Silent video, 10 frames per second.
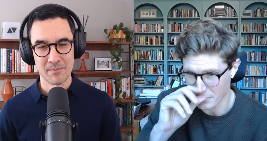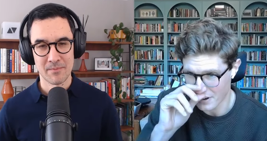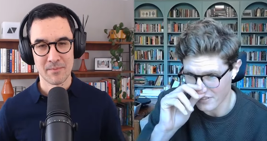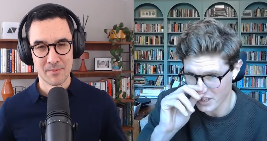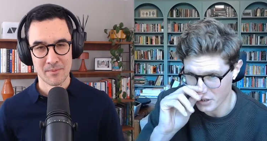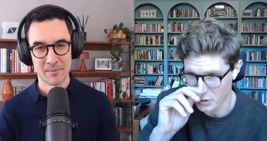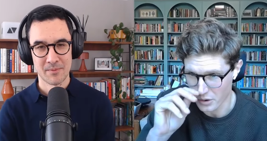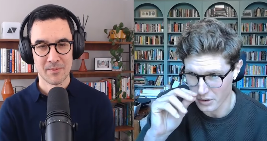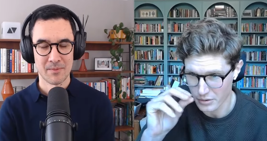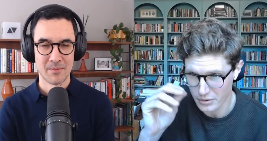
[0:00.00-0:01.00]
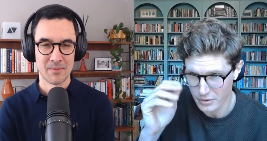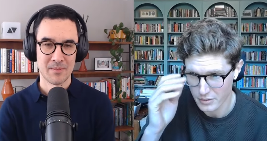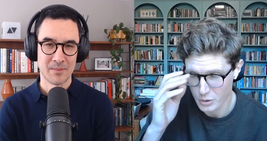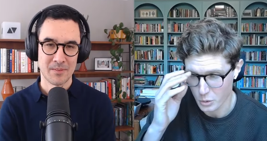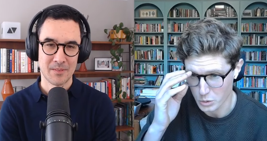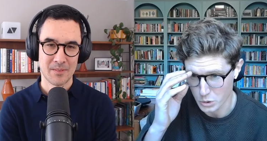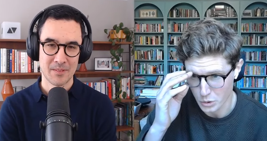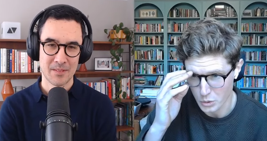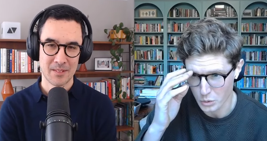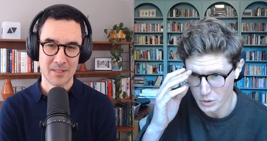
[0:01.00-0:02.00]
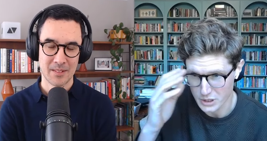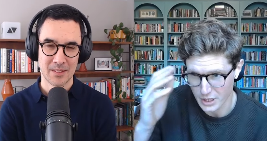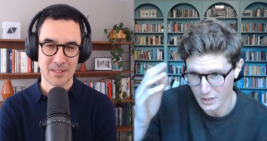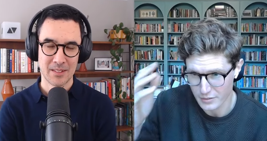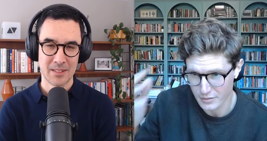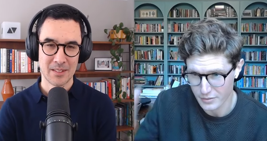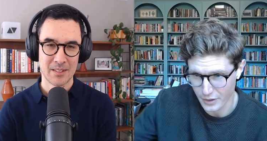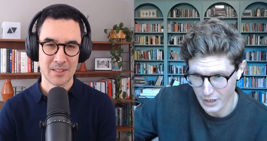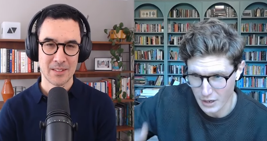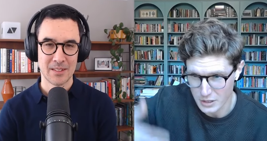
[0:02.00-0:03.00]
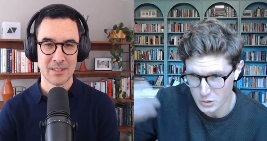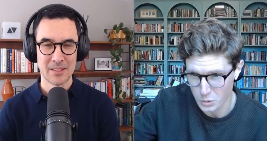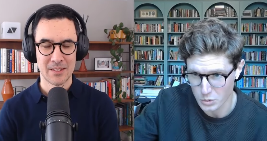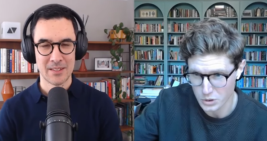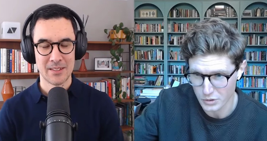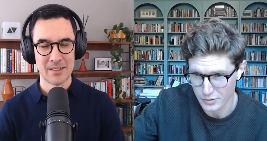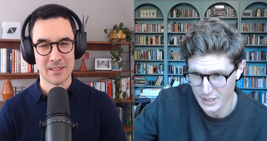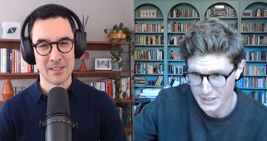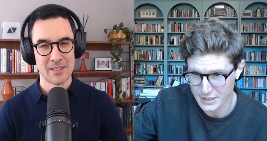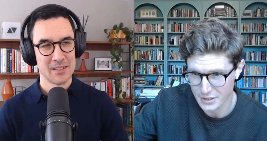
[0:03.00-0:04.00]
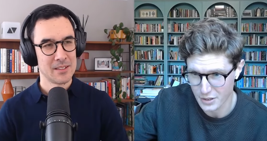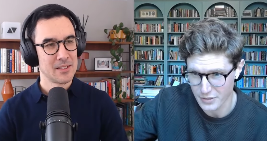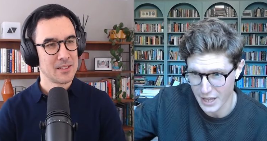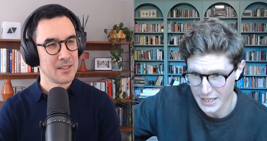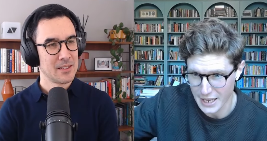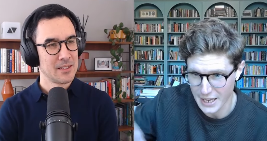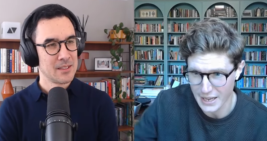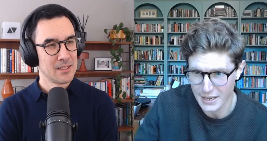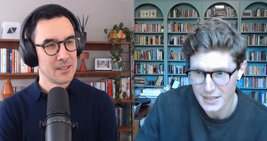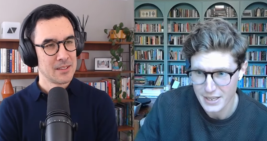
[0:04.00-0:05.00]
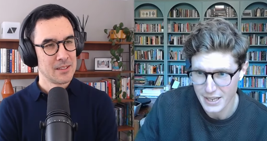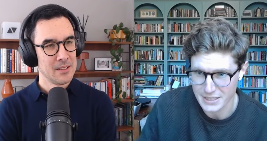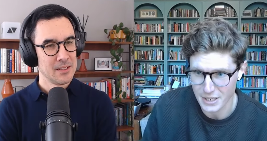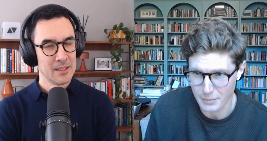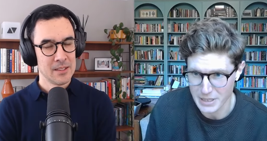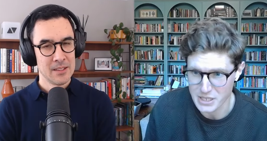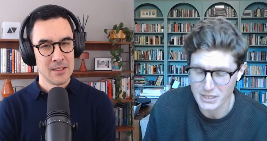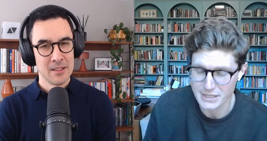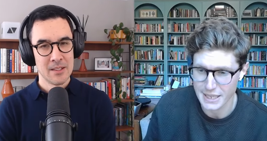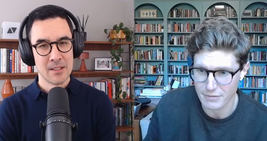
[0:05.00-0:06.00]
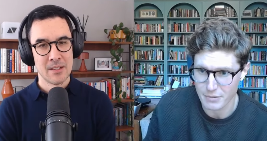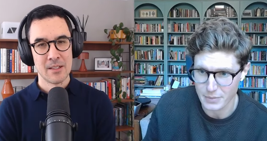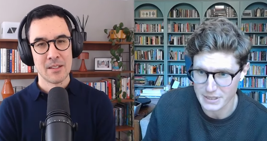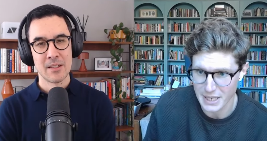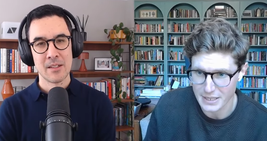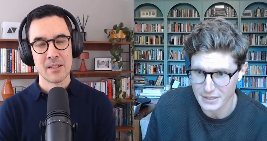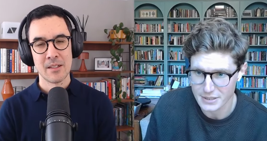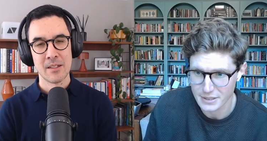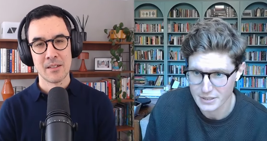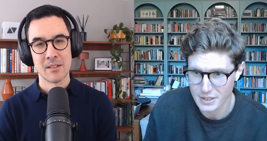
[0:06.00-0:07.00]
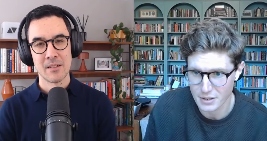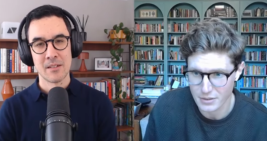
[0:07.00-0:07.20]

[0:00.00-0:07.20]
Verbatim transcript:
Speaker 1: that revenue growth quarter on quarter for the last quarter of their year is going to be just 7%, so